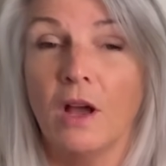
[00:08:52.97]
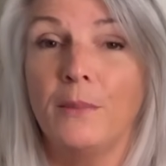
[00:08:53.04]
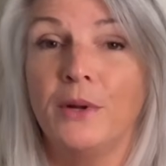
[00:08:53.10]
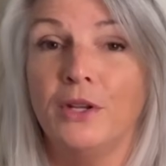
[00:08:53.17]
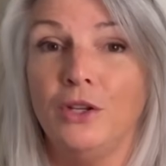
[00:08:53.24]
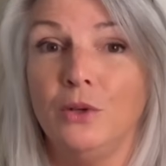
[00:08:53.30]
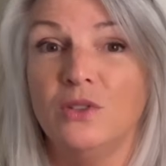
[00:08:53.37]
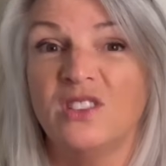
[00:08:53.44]
I'm
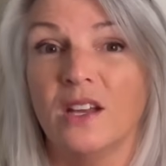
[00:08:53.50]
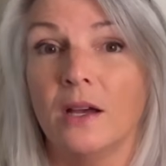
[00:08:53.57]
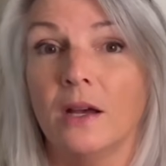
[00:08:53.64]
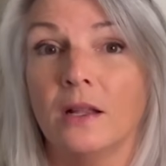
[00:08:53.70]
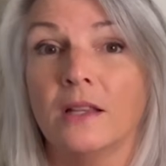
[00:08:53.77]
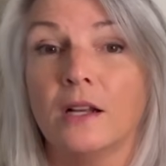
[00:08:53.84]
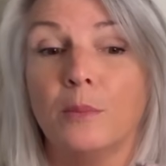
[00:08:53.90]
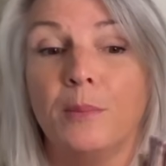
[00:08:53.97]
going to use
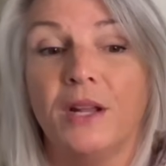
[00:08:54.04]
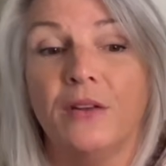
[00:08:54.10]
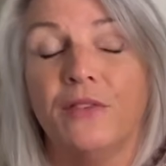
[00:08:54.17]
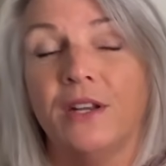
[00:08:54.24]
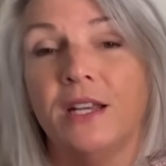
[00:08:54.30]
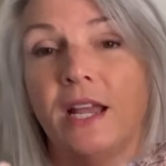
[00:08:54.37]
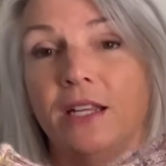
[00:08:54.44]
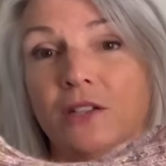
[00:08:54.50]
a little bit of
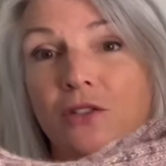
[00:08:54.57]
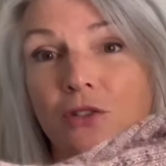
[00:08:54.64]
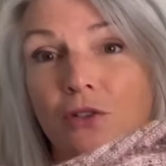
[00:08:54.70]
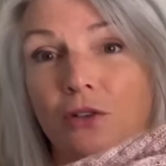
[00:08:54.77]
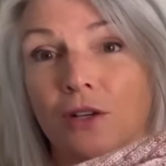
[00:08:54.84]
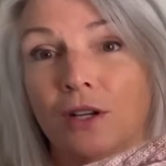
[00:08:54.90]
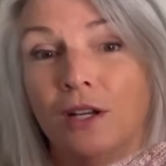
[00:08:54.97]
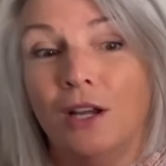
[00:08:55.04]
a
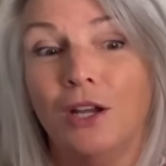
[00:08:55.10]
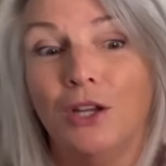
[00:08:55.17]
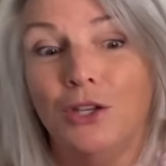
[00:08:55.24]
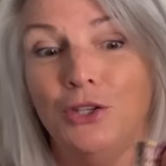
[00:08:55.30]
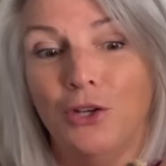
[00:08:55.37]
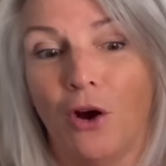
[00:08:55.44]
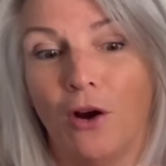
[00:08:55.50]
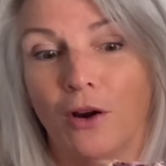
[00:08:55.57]
nicer
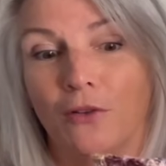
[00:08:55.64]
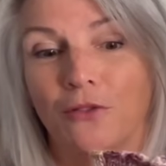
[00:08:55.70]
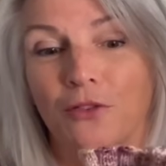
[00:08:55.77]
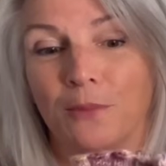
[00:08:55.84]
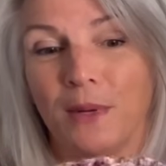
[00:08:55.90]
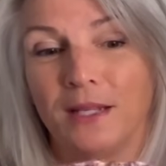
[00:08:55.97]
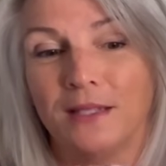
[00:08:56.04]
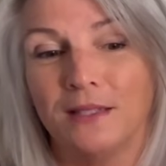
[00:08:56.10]
yarn
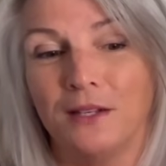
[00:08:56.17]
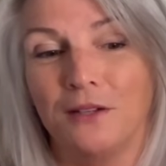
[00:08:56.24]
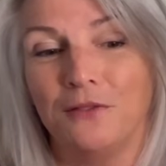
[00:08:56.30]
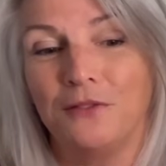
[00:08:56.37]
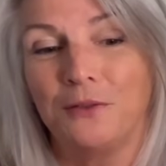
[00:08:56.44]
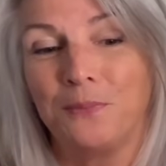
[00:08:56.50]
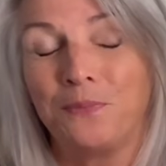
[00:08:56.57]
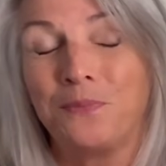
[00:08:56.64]
for
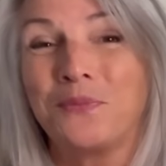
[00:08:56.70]
myself.